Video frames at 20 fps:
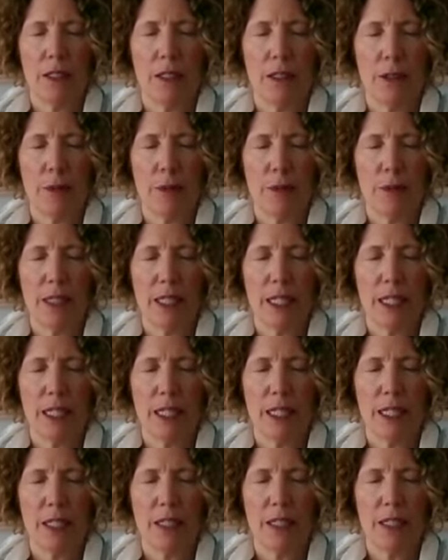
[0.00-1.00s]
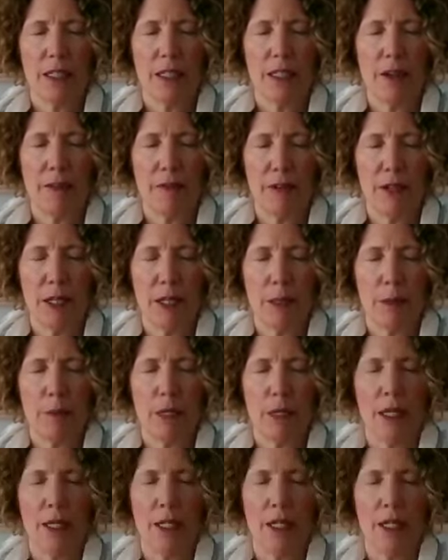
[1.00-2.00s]
So, releasing, softening the
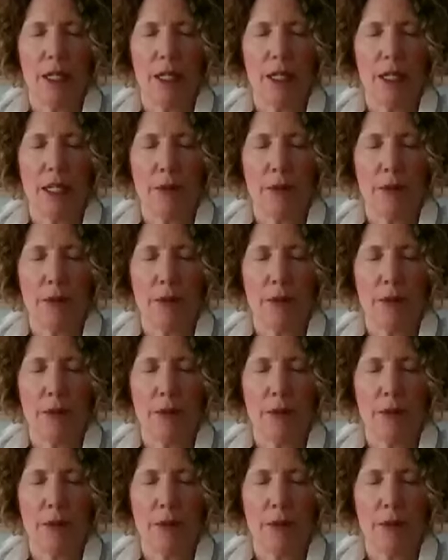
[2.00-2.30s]
body,